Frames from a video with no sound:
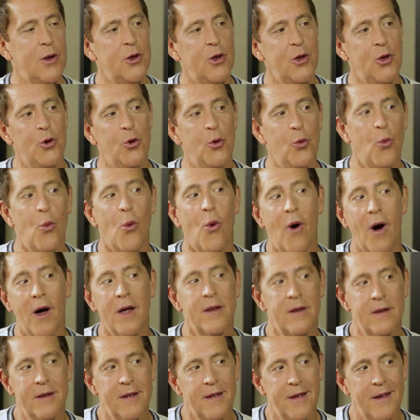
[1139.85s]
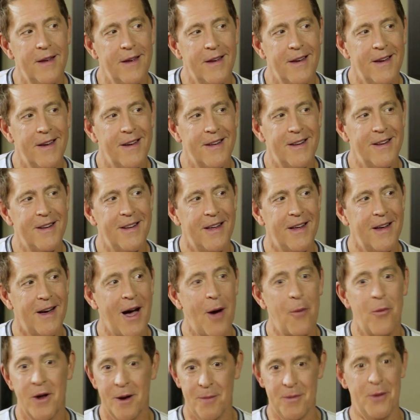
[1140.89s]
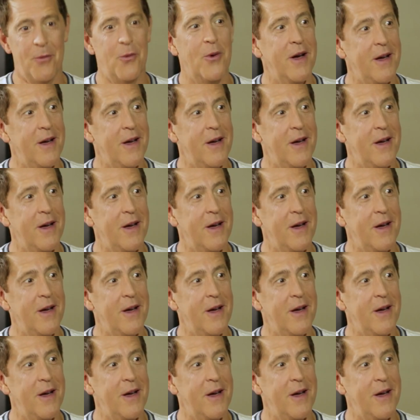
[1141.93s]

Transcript: do you want? Mm-hmm. I want to be